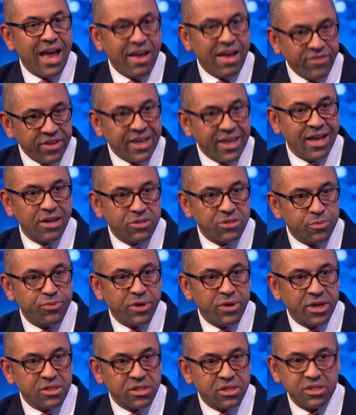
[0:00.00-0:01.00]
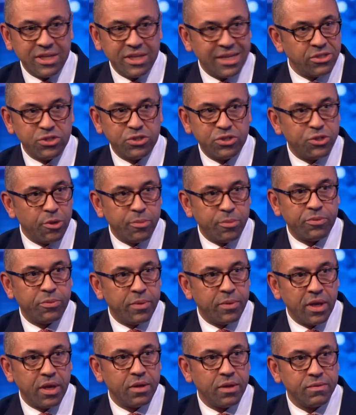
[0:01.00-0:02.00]
I have encountered prejudice. It hasn't
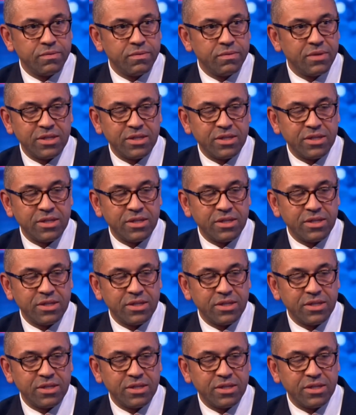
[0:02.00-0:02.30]
stopped me.